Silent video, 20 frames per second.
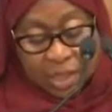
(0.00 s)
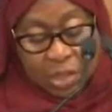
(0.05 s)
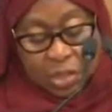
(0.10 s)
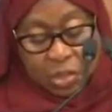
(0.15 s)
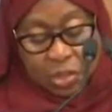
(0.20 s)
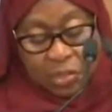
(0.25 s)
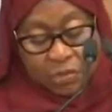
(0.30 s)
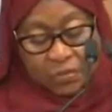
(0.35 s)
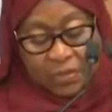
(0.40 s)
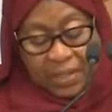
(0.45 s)

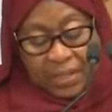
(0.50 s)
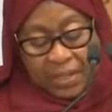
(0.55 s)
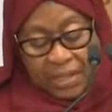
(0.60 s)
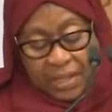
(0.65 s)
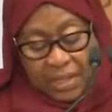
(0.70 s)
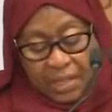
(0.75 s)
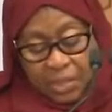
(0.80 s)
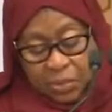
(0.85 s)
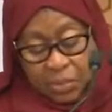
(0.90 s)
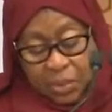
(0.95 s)
So over the
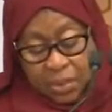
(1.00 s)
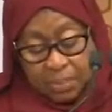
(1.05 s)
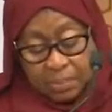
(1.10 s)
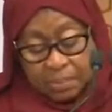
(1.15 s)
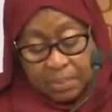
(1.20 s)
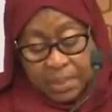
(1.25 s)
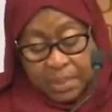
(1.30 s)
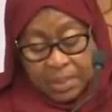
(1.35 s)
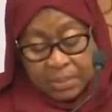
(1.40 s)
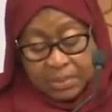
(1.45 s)
years, we
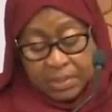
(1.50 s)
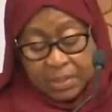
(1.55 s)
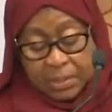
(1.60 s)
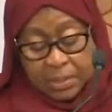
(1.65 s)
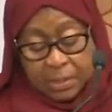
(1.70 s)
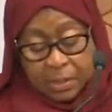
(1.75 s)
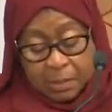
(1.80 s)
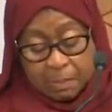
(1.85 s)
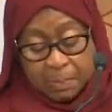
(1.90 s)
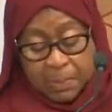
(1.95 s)
have been
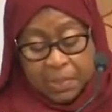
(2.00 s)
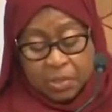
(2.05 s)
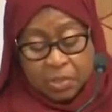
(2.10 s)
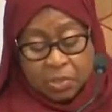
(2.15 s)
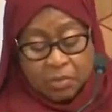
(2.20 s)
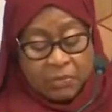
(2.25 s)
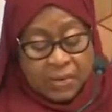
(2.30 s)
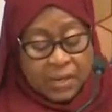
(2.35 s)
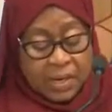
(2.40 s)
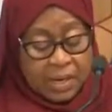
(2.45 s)

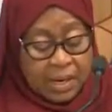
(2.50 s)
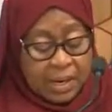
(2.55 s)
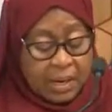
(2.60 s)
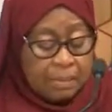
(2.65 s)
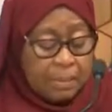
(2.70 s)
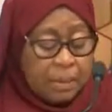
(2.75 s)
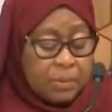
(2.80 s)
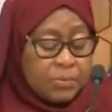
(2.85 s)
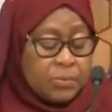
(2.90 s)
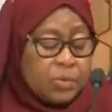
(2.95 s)
recipients of a
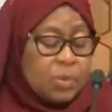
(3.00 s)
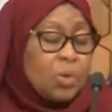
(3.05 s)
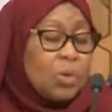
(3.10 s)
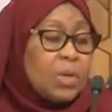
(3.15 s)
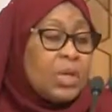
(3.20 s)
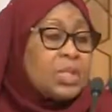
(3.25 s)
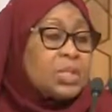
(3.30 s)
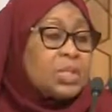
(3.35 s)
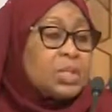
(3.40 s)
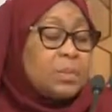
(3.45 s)
number of
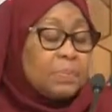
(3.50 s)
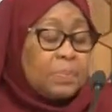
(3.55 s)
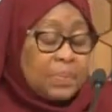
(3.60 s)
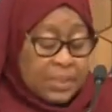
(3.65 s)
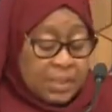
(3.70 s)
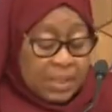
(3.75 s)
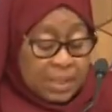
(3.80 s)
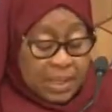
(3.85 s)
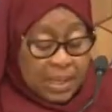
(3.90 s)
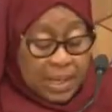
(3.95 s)

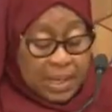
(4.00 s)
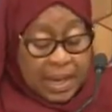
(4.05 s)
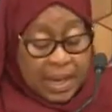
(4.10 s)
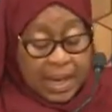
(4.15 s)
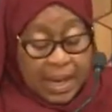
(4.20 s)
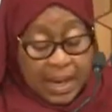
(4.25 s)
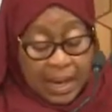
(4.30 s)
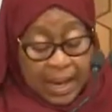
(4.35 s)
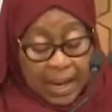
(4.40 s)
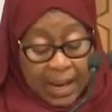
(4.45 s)
scholarships
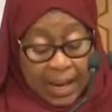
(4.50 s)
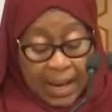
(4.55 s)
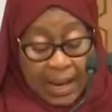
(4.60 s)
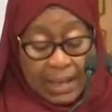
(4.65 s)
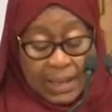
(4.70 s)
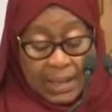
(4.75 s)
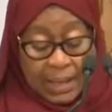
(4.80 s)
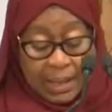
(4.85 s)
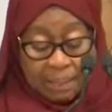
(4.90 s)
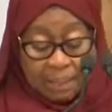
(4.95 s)

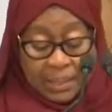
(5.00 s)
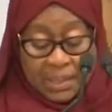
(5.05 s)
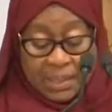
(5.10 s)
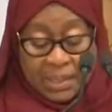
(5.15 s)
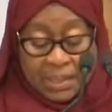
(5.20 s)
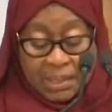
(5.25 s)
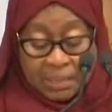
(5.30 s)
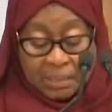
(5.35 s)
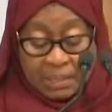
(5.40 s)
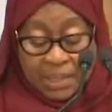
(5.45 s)
and
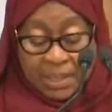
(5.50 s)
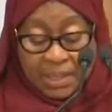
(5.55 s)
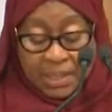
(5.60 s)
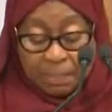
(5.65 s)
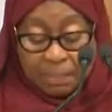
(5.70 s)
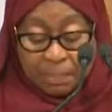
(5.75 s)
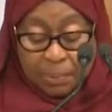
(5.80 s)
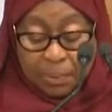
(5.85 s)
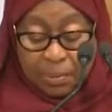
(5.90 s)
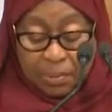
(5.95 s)
capacity
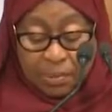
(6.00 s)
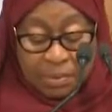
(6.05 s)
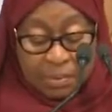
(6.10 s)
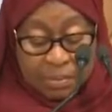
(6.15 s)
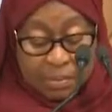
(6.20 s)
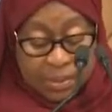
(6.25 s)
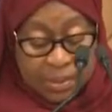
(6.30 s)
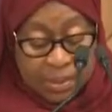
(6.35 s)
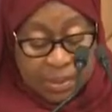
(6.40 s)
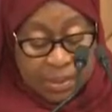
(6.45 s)
building
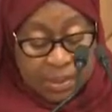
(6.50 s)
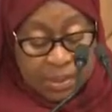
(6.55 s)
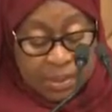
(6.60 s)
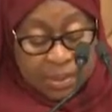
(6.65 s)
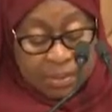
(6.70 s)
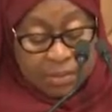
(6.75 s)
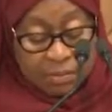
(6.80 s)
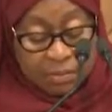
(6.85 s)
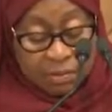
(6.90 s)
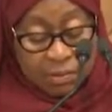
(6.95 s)
programs
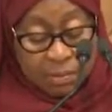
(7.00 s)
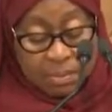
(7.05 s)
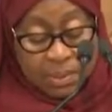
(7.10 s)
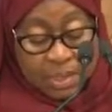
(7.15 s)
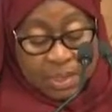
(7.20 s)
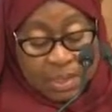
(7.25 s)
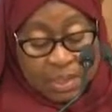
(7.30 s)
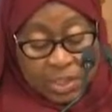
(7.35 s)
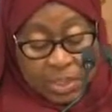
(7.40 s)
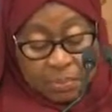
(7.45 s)
from
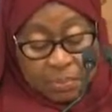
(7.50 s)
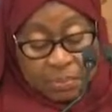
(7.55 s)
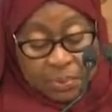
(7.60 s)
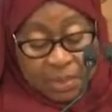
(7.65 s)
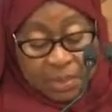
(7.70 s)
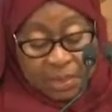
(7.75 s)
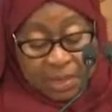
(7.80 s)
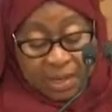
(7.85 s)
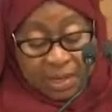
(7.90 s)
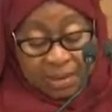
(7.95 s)
the
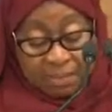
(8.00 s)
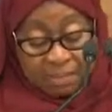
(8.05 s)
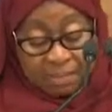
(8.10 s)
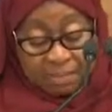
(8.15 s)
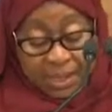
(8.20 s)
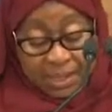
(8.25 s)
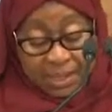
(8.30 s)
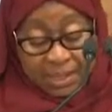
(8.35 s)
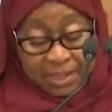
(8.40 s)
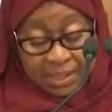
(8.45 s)
Egyptian
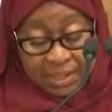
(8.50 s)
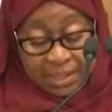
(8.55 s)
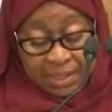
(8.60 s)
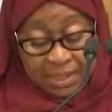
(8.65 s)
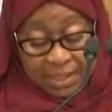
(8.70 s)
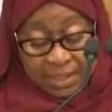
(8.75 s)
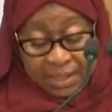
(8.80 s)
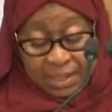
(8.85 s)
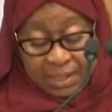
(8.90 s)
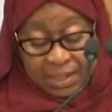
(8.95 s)
government.
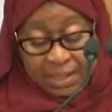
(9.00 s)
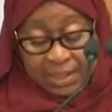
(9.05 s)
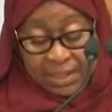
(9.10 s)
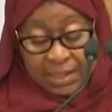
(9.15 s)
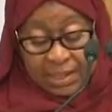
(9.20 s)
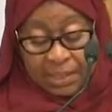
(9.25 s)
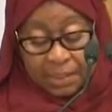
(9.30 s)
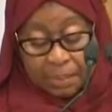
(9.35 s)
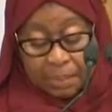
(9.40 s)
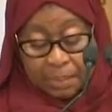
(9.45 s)

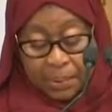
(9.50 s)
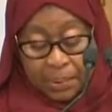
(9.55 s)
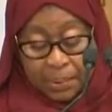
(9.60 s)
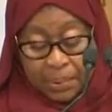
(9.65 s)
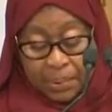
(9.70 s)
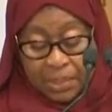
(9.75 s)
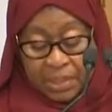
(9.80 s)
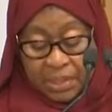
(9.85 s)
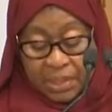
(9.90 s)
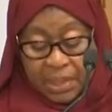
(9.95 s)
This
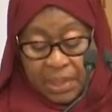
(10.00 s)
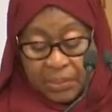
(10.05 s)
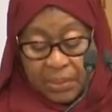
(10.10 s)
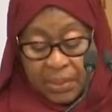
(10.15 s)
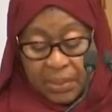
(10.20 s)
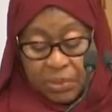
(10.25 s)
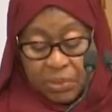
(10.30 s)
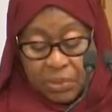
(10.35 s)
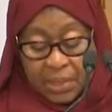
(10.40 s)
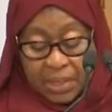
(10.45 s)
support in our
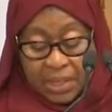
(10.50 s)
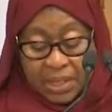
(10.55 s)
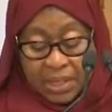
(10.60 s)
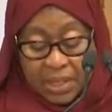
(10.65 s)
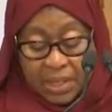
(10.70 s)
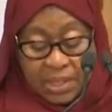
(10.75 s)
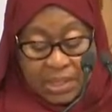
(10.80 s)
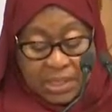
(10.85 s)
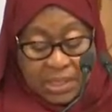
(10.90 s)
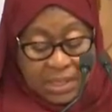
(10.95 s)

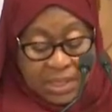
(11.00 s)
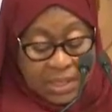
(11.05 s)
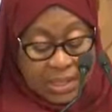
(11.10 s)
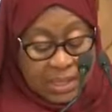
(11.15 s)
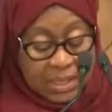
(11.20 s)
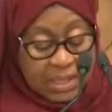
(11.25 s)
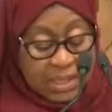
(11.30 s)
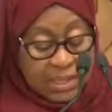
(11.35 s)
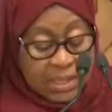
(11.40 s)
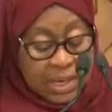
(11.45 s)
education
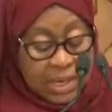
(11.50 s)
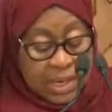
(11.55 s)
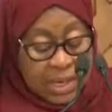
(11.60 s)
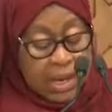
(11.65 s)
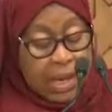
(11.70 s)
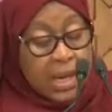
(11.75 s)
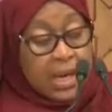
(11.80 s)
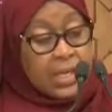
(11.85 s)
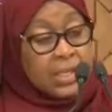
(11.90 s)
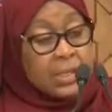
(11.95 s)
sector
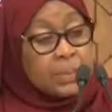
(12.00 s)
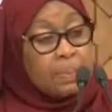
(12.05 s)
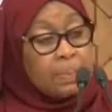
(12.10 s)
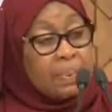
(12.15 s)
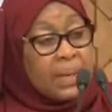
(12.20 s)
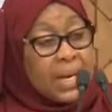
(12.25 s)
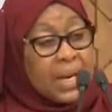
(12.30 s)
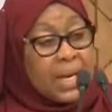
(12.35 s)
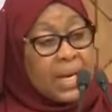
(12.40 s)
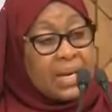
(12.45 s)
has
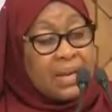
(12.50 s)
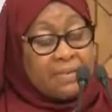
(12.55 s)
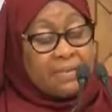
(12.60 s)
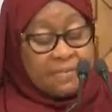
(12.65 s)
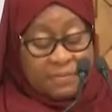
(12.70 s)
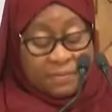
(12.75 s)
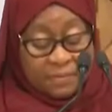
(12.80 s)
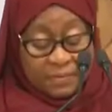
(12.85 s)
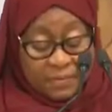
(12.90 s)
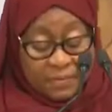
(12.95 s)
played a
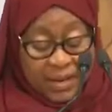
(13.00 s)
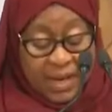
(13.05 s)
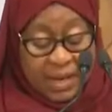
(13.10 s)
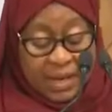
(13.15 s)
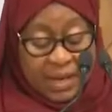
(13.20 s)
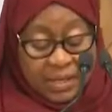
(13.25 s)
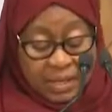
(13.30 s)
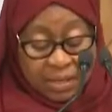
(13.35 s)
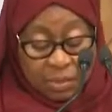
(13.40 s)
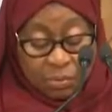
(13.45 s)

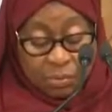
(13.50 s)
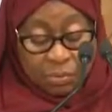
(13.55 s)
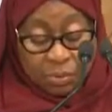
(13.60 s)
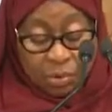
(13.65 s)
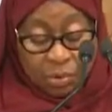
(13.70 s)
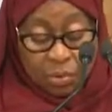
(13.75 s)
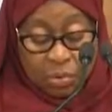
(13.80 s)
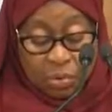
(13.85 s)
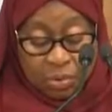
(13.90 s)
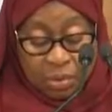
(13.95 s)
vital
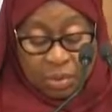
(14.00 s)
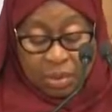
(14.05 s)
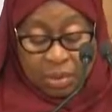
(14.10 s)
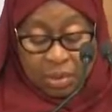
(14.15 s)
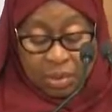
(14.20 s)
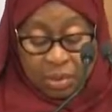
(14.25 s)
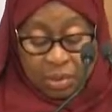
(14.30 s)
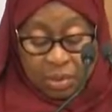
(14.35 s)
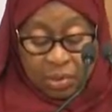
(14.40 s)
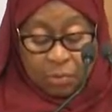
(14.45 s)
role
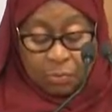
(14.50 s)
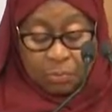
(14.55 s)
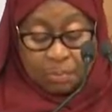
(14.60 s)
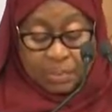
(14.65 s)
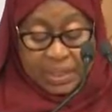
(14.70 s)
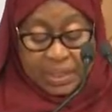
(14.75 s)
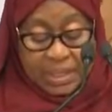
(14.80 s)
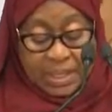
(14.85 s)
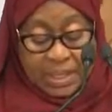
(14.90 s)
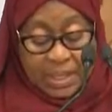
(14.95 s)
of
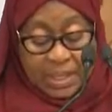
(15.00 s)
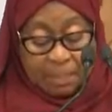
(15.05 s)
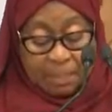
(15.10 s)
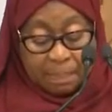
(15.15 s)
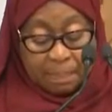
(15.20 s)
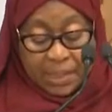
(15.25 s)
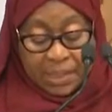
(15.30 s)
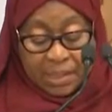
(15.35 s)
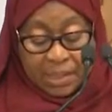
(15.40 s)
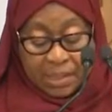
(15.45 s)
building
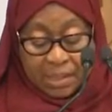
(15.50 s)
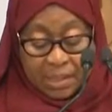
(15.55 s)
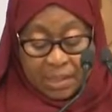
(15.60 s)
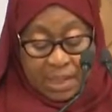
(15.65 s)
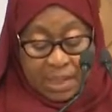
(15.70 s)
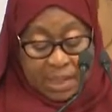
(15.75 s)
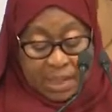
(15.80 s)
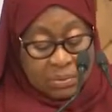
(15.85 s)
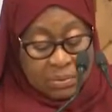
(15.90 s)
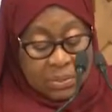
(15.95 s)
capacity,
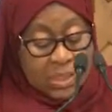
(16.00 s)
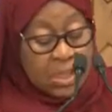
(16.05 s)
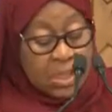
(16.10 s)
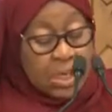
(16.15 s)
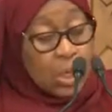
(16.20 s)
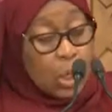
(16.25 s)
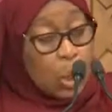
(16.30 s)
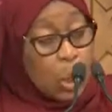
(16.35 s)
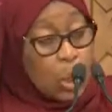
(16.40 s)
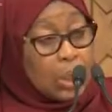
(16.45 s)

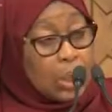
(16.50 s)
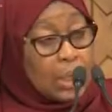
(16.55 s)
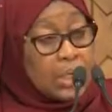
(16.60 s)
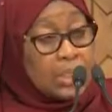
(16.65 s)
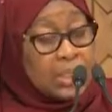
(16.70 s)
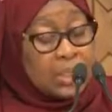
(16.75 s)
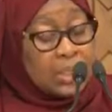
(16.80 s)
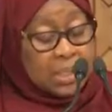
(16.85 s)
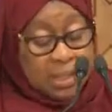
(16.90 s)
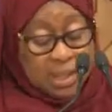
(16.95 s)
increasing
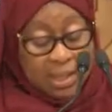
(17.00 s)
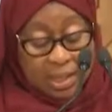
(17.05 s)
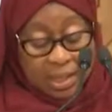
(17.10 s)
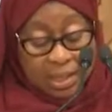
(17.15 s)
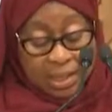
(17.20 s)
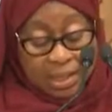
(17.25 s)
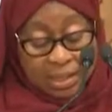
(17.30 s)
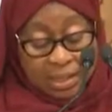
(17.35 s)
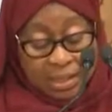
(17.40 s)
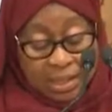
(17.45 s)
knowledge,
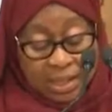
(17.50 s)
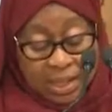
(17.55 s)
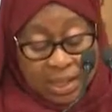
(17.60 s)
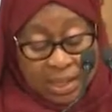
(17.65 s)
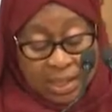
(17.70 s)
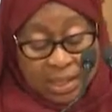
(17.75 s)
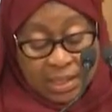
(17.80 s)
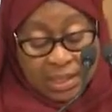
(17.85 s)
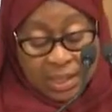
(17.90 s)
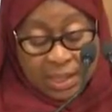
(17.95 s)

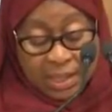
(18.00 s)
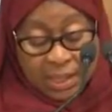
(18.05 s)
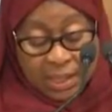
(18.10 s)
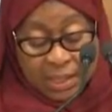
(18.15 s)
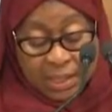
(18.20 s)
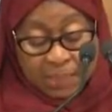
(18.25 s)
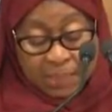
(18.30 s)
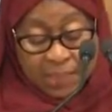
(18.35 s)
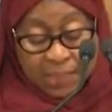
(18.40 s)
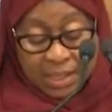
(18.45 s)
skills, and
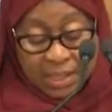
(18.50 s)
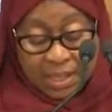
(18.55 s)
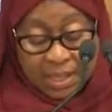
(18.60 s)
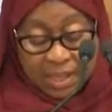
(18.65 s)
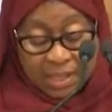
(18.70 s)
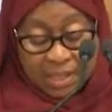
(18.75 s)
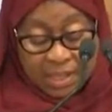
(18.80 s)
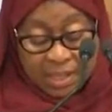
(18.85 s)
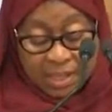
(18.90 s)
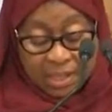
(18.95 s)

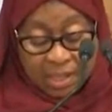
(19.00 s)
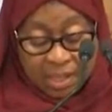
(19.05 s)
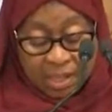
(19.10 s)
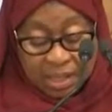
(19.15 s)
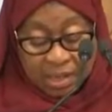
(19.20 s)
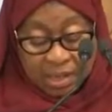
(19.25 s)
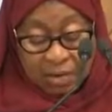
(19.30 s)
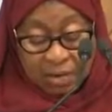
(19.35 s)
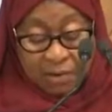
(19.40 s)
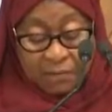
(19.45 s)
expertise
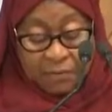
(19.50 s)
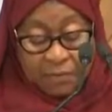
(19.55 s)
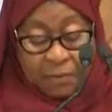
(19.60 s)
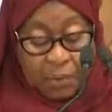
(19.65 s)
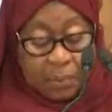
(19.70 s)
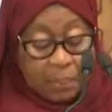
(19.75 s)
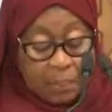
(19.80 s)
of our